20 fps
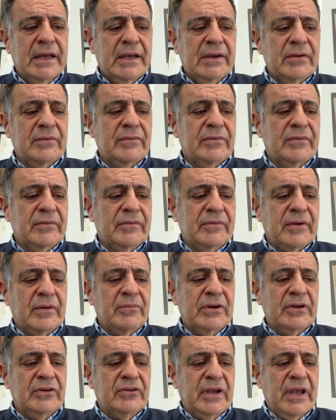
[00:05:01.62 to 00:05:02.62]

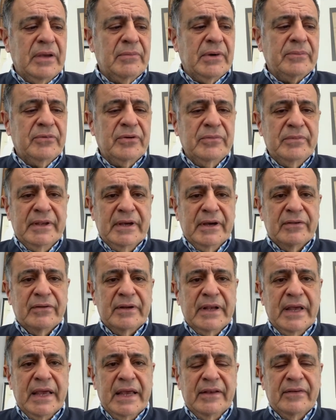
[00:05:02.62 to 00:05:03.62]
Someone came up to me the other
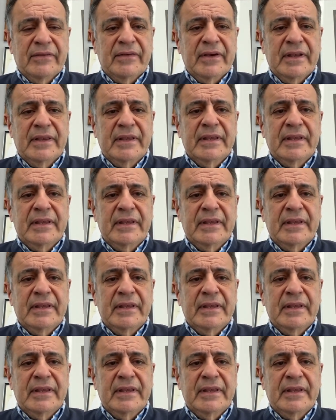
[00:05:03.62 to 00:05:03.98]
day and said